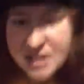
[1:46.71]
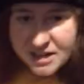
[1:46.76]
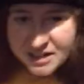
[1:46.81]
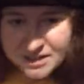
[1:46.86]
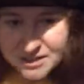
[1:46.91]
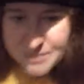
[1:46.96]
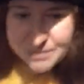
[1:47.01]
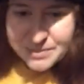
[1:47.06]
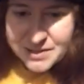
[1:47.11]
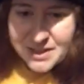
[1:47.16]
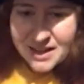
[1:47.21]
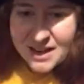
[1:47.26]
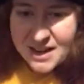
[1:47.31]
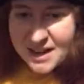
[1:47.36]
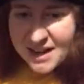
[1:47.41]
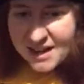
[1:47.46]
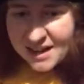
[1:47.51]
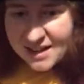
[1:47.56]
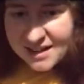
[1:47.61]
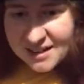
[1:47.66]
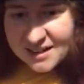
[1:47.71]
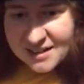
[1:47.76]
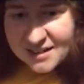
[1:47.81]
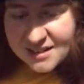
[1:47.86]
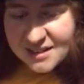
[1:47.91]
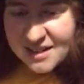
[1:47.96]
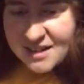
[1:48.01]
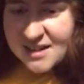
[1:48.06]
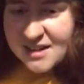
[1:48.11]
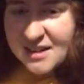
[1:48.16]
like his big head and,
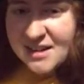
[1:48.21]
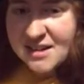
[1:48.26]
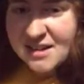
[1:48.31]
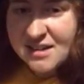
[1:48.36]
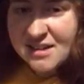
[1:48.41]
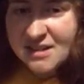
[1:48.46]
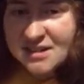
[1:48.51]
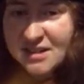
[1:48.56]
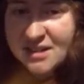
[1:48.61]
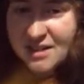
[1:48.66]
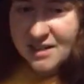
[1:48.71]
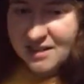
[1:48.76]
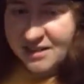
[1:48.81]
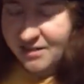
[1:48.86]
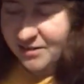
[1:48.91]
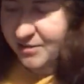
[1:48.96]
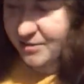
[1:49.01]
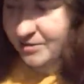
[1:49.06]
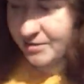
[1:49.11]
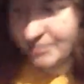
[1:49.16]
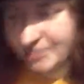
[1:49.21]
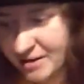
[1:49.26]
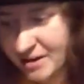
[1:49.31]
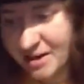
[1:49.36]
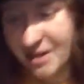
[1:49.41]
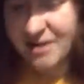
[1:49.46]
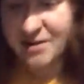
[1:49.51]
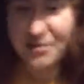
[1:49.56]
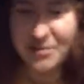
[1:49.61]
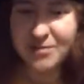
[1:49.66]
you know, the
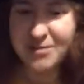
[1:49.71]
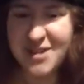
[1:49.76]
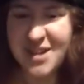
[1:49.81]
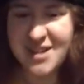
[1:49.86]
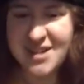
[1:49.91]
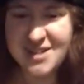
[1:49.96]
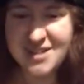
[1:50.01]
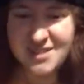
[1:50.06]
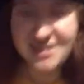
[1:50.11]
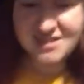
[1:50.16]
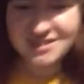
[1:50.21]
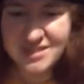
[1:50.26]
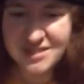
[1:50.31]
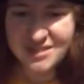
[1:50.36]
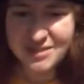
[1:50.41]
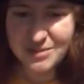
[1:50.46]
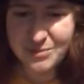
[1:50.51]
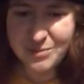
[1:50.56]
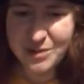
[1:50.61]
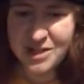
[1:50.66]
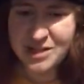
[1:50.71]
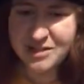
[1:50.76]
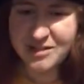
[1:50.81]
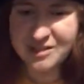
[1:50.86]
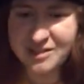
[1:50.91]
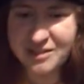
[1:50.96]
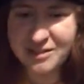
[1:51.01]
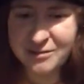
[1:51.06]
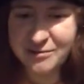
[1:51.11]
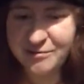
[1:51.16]
way he runs and his weird
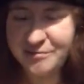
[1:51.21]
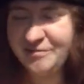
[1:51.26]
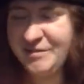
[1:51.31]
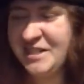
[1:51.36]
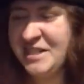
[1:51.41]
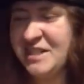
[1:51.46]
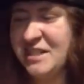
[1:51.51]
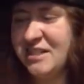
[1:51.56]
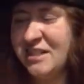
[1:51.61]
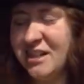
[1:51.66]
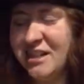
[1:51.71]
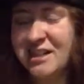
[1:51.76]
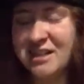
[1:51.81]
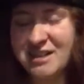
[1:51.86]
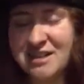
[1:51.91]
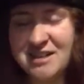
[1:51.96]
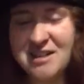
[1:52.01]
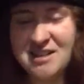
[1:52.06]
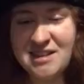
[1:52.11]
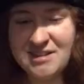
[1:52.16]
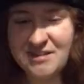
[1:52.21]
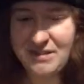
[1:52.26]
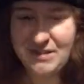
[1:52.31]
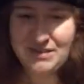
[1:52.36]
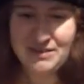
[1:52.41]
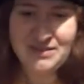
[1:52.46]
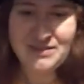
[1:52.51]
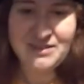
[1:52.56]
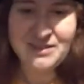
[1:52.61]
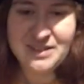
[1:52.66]
little feet. Like, he
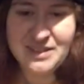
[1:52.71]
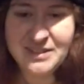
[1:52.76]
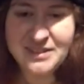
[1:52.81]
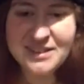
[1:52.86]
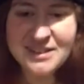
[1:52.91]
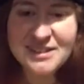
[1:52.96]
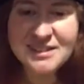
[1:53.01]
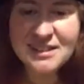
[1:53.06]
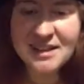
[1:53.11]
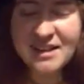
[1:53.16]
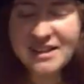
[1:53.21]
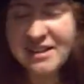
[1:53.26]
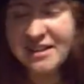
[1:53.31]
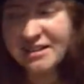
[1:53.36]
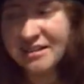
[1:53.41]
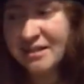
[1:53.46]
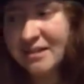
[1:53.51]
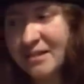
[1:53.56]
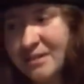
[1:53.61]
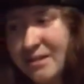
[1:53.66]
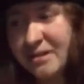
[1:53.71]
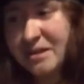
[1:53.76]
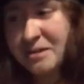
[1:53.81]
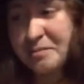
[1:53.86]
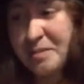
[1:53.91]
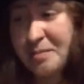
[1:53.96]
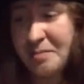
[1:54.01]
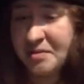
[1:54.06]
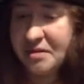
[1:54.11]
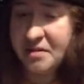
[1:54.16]
you know, he didn't like it. And a lot
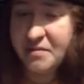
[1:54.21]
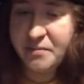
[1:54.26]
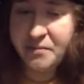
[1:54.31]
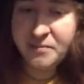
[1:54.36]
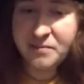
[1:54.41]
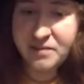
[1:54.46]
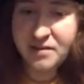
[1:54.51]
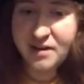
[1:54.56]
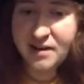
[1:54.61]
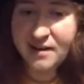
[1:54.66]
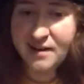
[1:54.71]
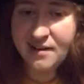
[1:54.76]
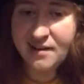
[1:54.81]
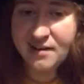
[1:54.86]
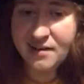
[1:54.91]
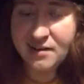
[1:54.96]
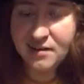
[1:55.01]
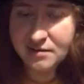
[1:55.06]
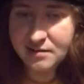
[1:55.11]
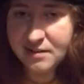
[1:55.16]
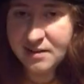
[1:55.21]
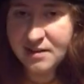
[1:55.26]
of people don't. I get it.